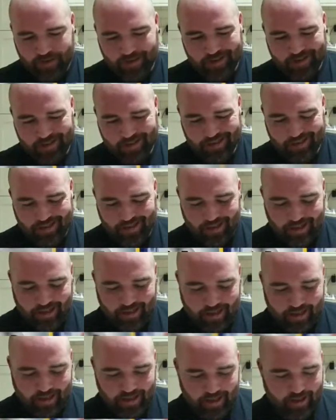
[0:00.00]

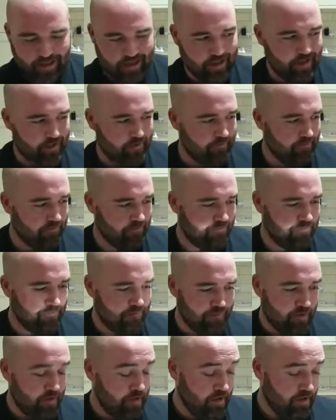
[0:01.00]
Sneaky.
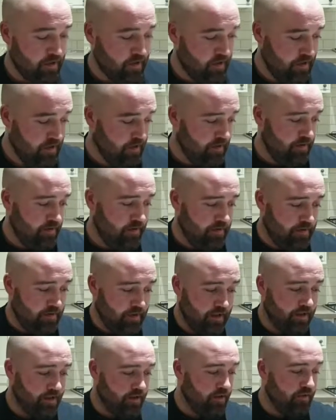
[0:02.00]

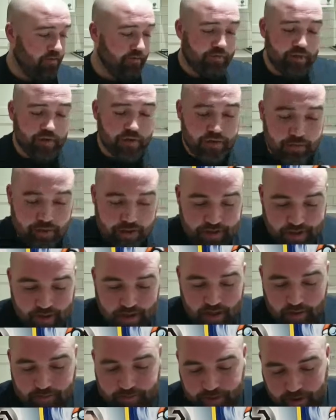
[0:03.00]
That confused me a
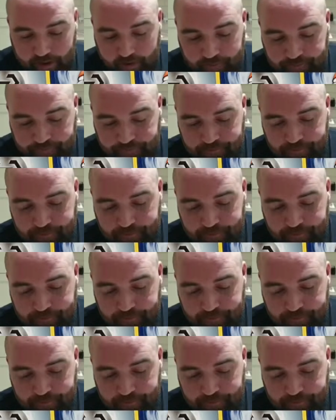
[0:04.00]
tiny bit.